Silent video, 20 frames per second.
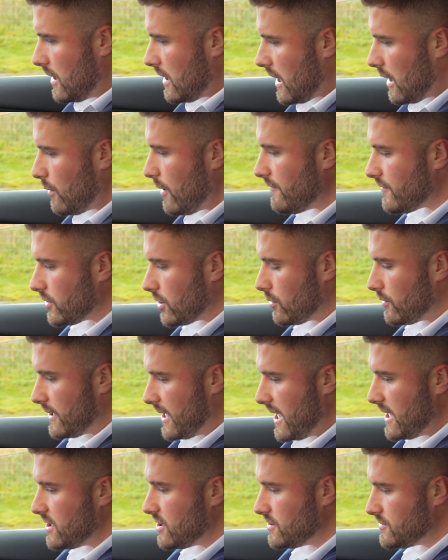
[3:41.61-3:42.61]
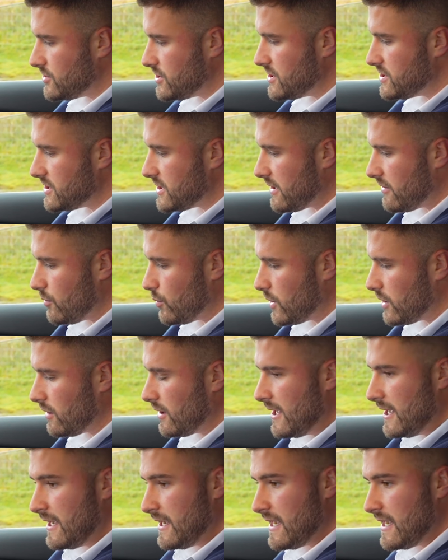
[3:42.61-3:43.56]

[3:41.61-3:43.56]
However though, the AMG steering wheel